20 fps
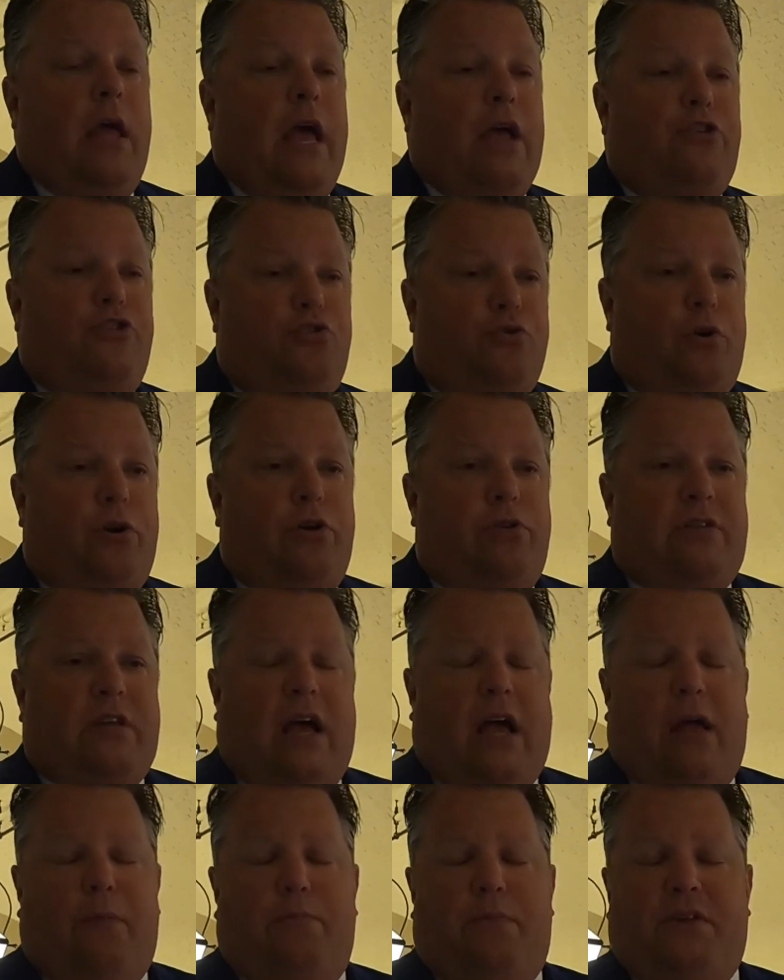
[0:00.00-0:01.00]
Enjoy your
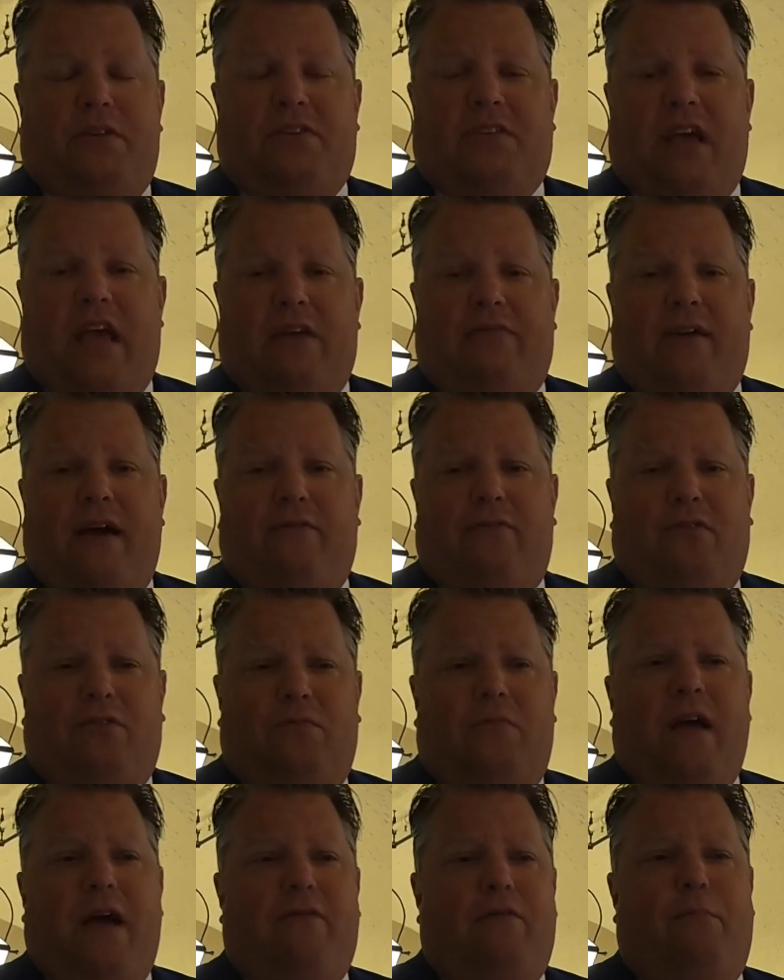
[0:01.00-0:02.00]
time. Be safe. Have
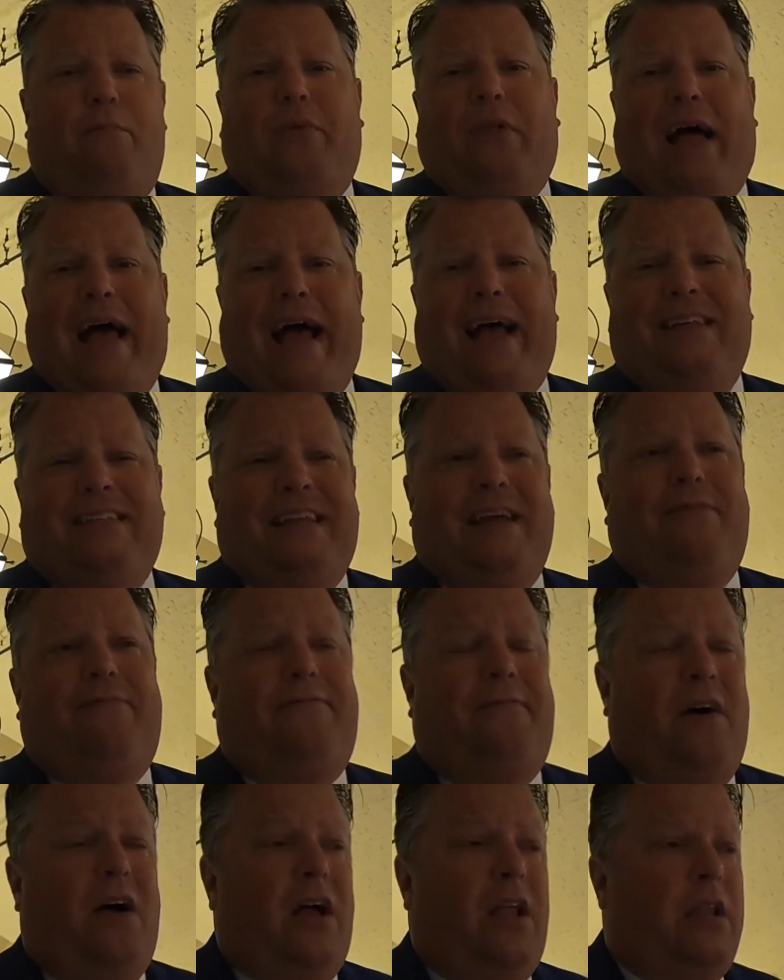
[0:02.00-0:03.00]
a have a blast. Have
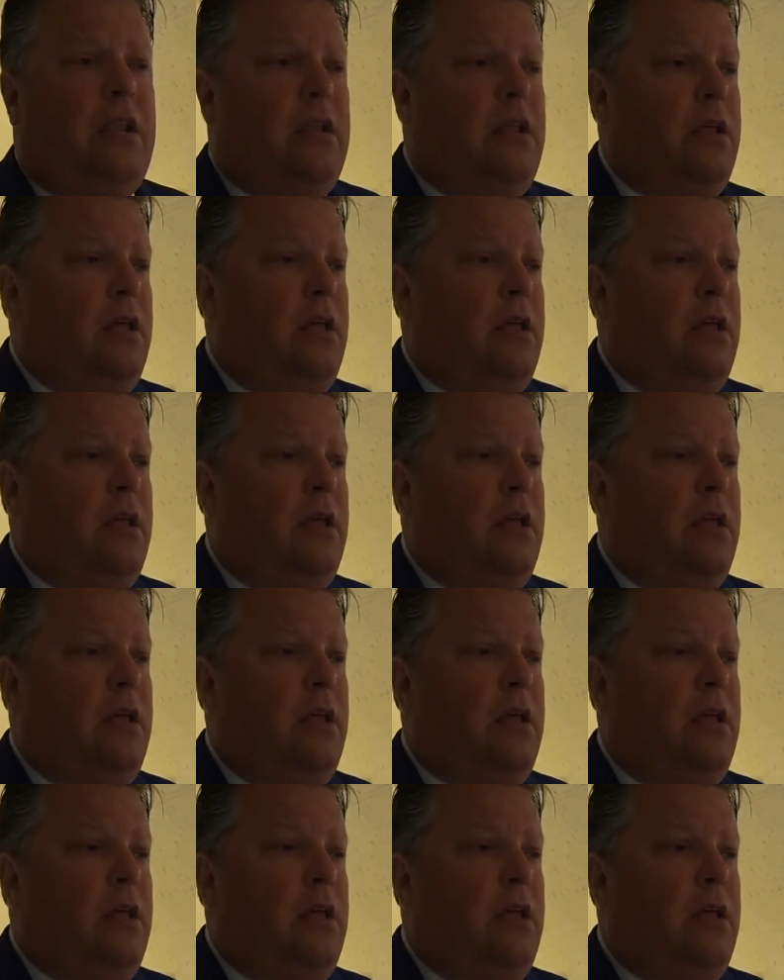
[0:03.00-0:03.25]
fun.